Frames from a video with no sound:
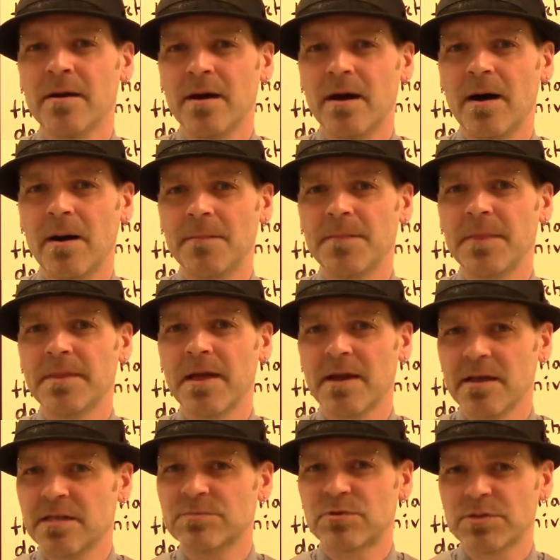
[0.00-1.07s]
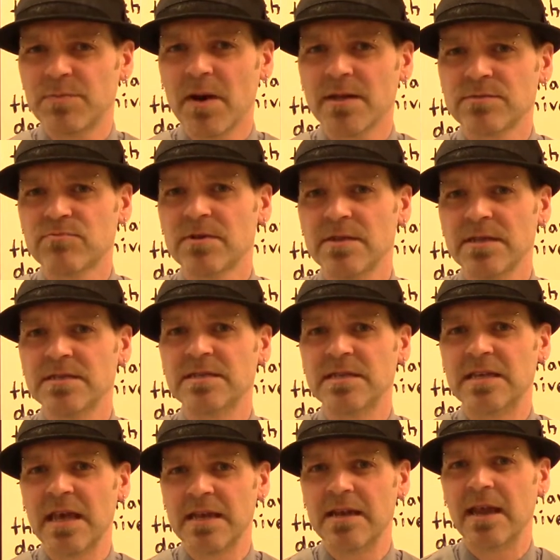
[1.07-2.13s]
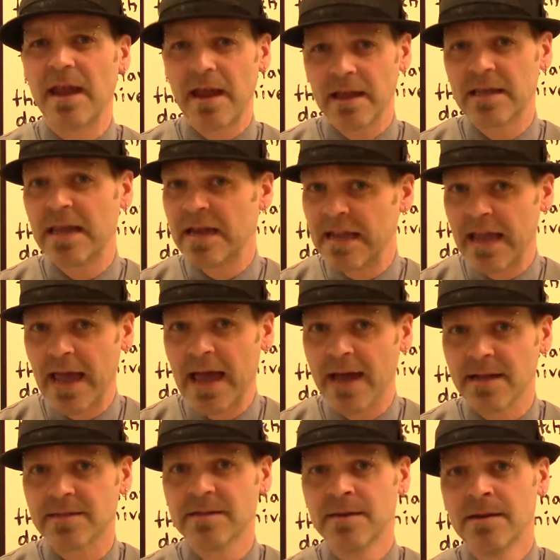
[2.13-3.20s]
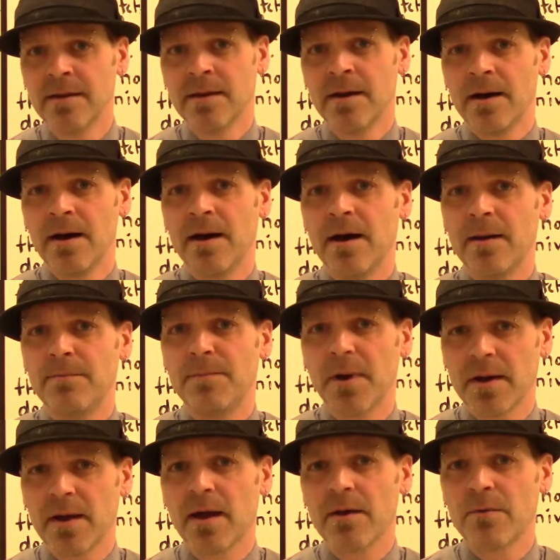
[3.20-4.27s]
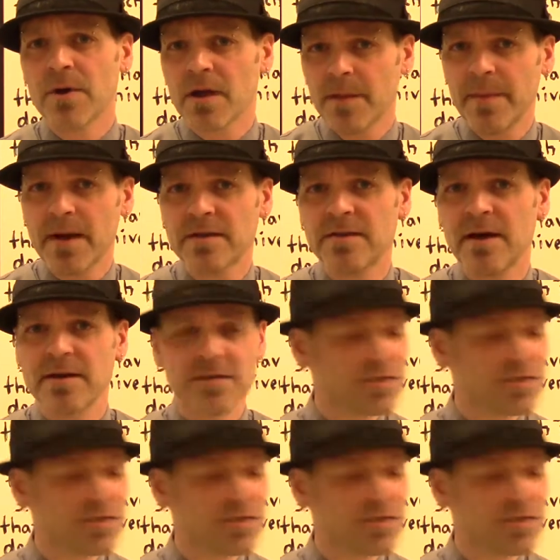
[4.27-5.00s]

that his response really isn't getting at. But I want to come back to that in